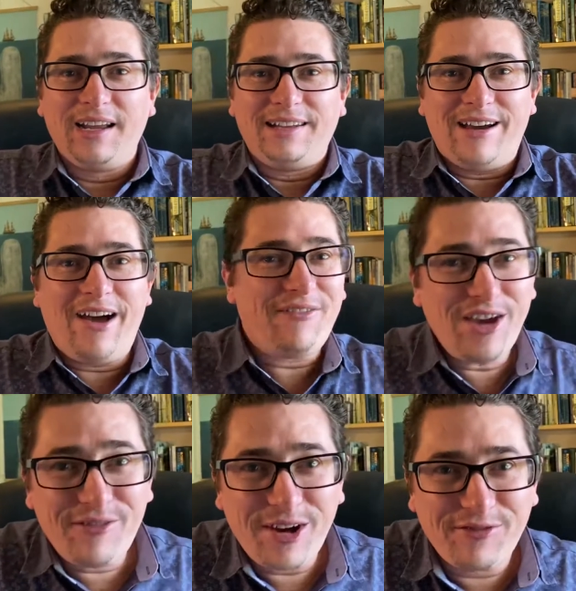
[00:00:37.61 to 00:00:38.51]
Now, have you
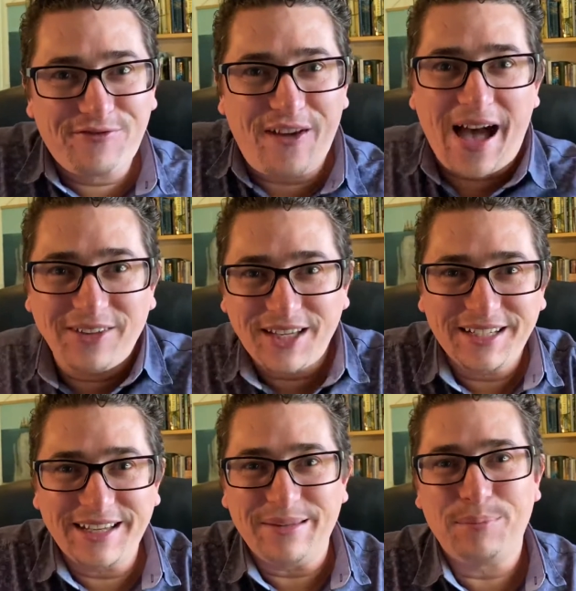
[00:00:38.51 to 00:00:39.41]
ever found
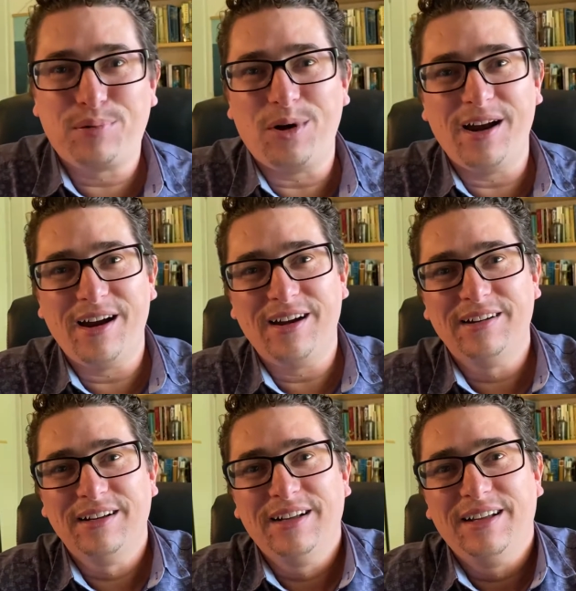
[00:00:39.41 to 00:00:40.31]
it in prayer
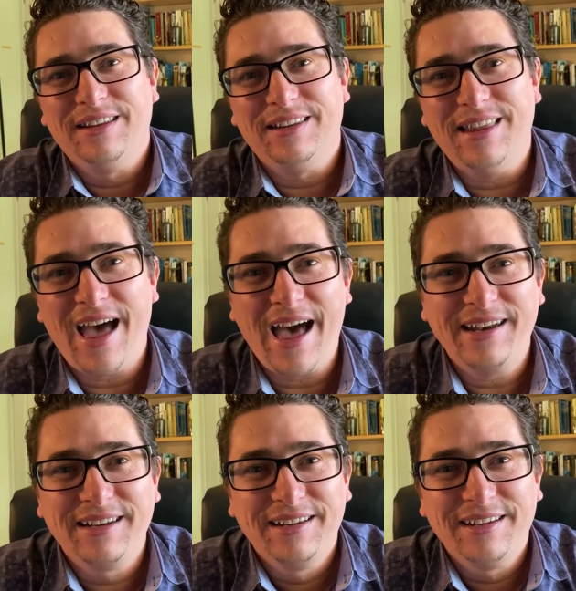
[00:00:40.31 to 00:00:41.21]
that
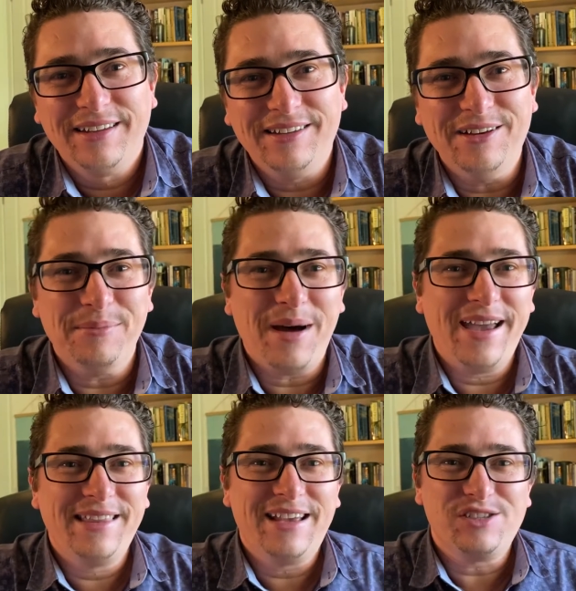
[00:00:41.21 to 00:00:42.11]
your
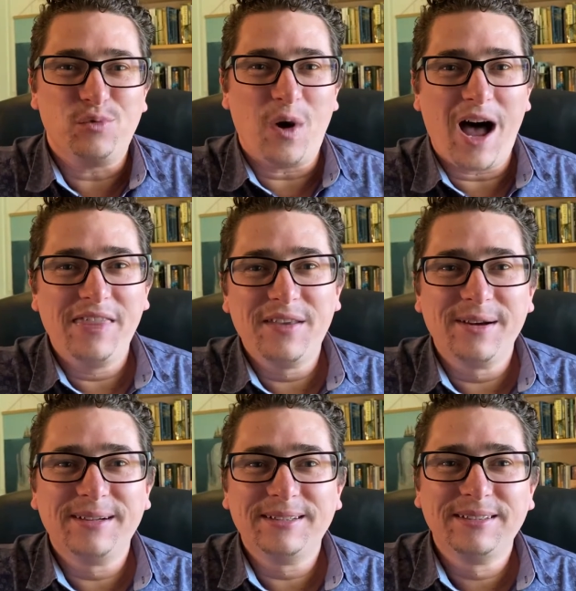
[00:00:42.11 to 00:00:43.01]
mind has
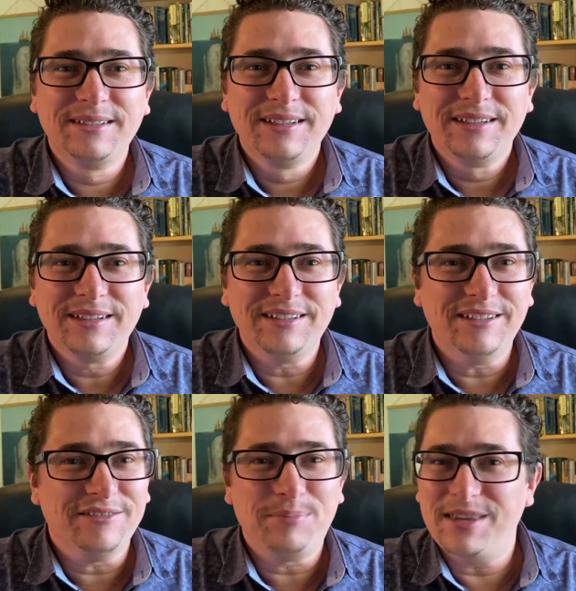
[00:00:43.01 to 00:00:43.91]
wandered,
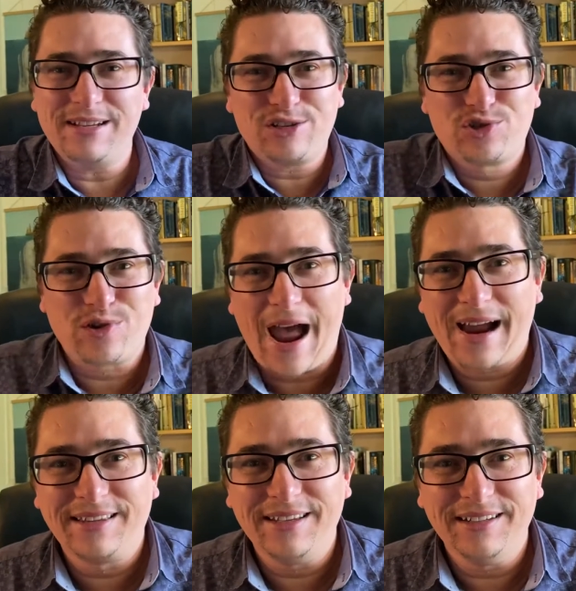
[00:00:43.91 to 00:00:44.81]
you've been
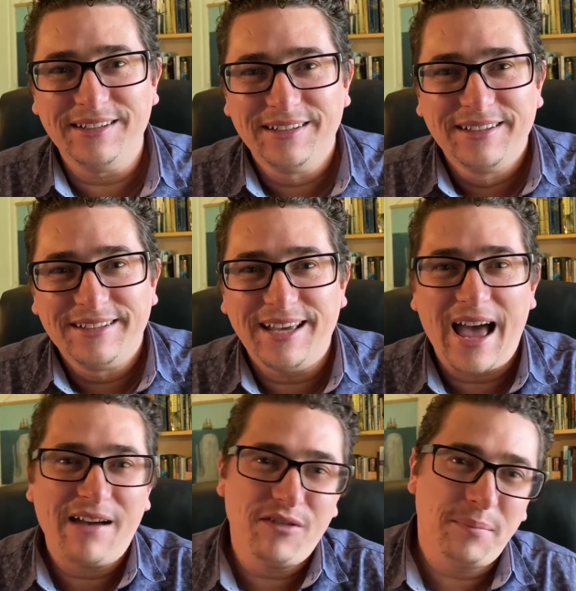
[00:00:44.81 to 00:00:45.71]
distracted, you
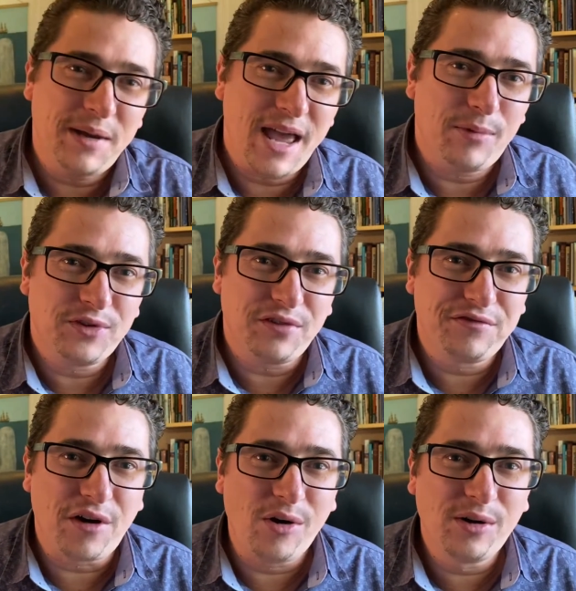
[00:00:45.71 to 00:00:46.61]
haven't been able to
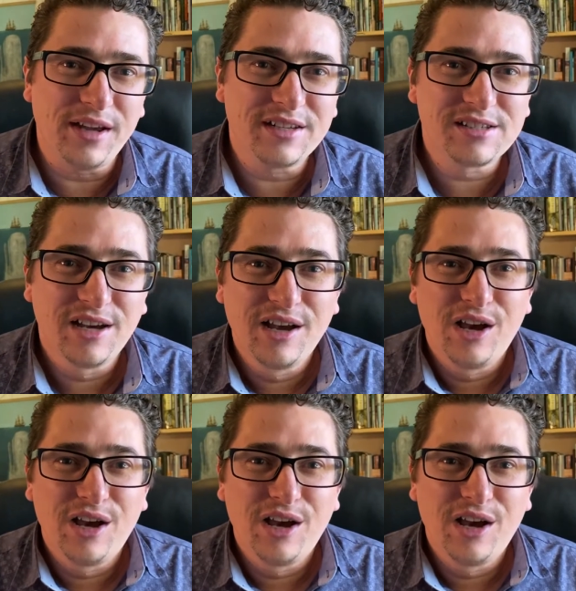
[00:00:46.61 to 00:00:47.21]
focus?